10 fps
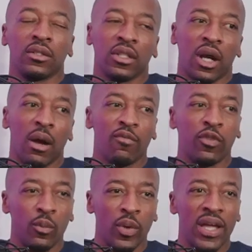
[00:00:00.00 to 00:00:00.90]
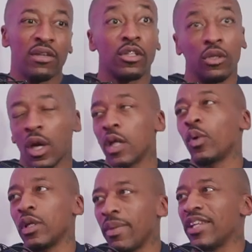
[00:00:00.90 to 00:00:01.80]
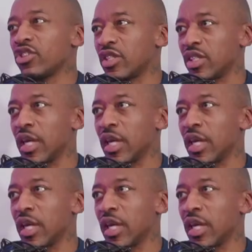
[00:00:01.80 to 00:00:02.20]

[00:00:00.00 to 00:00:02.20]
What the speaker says: to come from where you heard what the man just